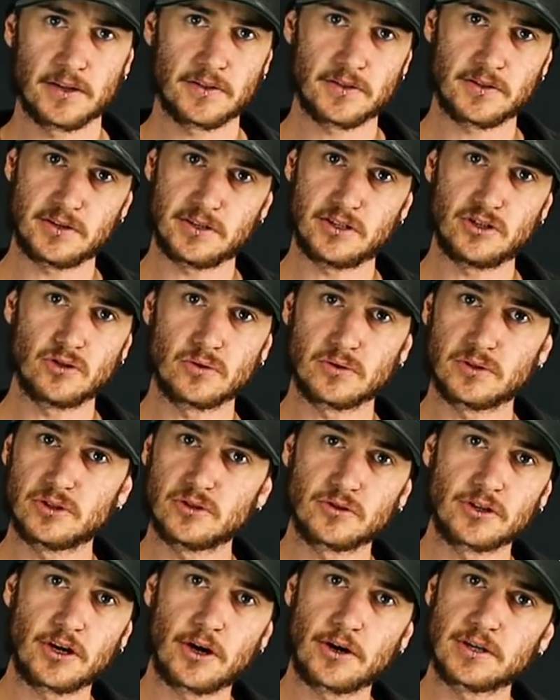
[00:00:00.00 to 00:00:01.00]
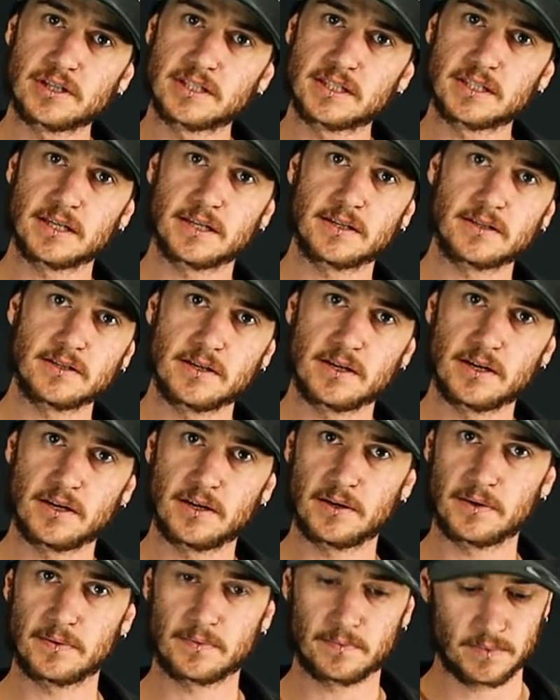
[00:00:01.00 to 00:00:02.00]
You'll notice that
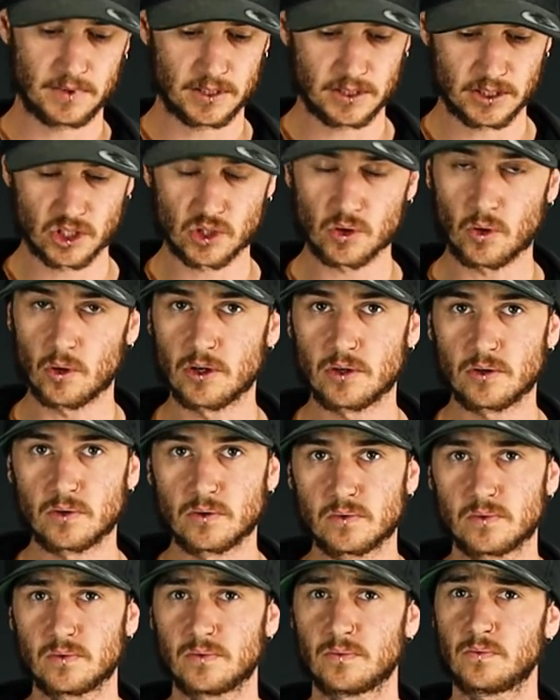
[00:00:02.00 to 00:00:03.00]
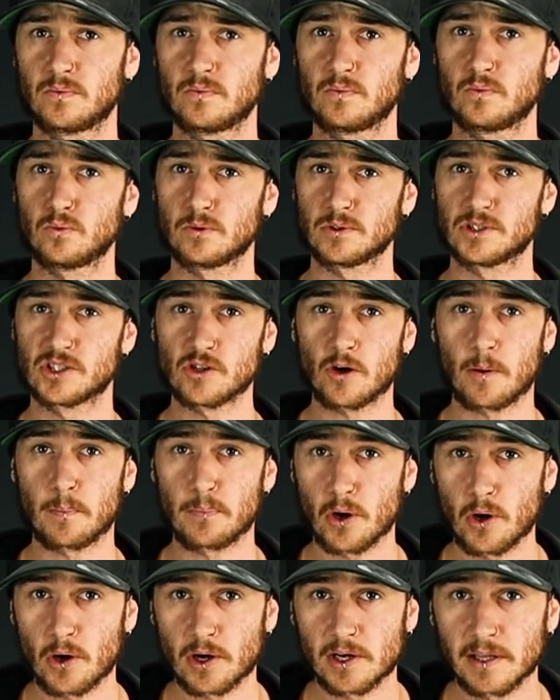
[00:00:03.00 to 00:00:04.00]
the soil will
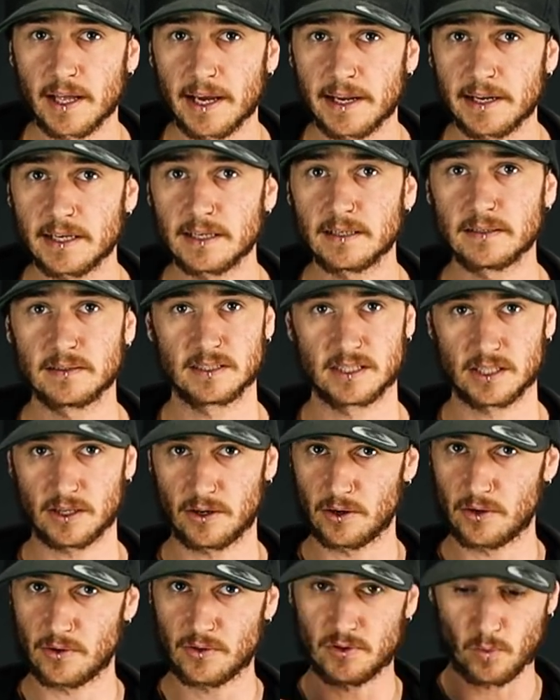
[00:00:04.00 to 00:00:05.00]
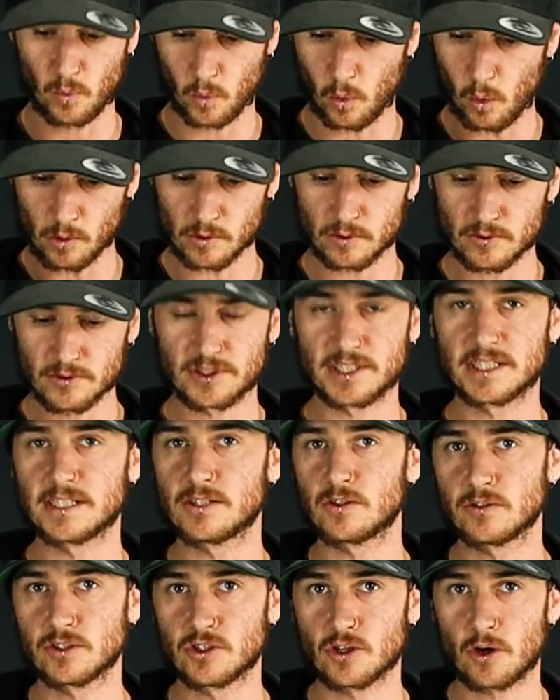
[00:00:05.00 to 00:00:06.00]
stop percolating, so the water will
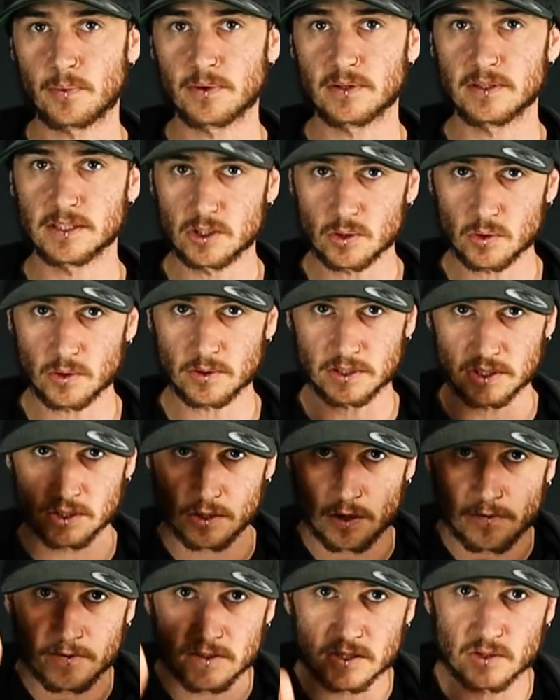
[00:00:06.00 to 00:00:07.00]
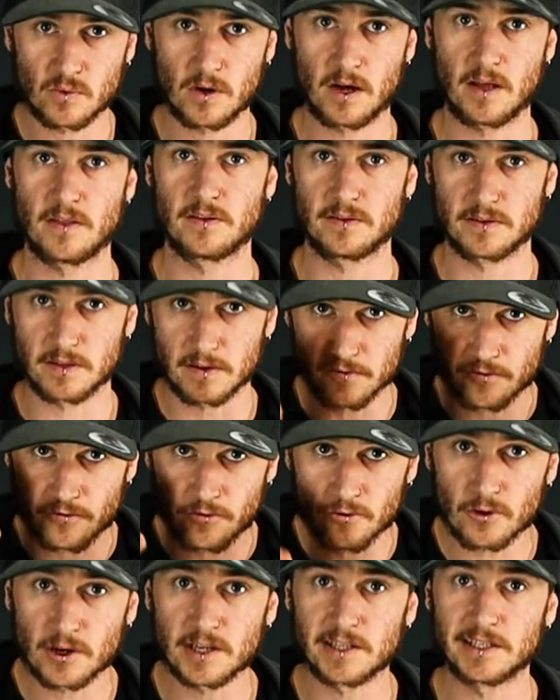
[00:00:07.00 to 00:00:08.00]
sit on top of the soil surface rather than
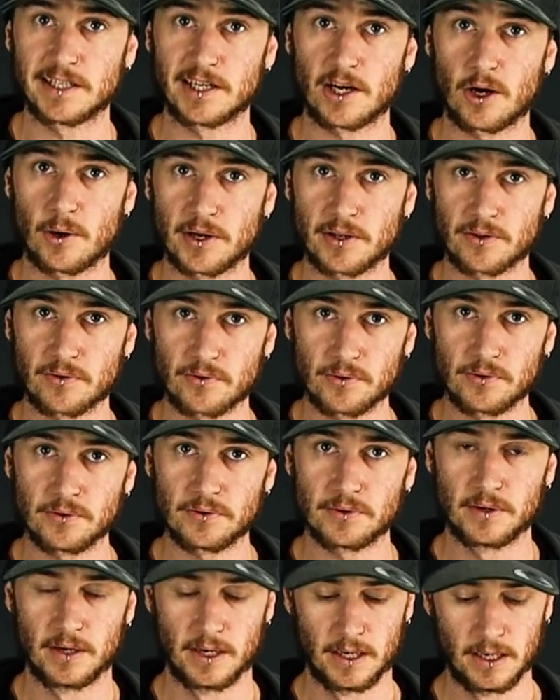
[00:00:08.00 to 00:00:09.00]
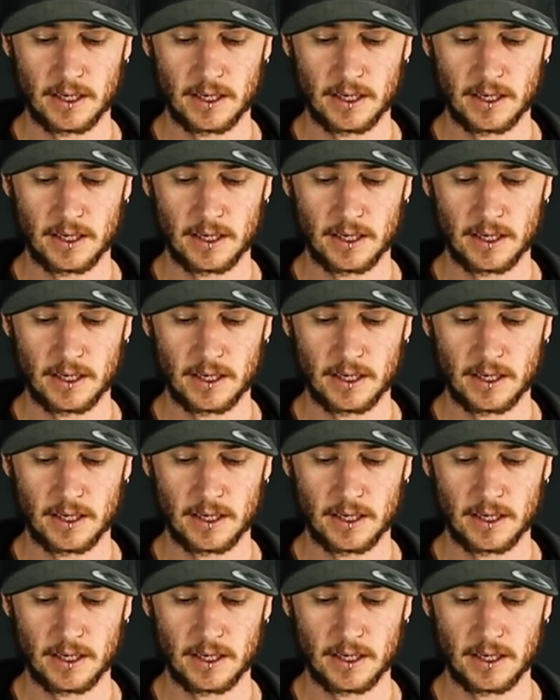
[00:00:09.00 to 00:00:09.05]
freely going through.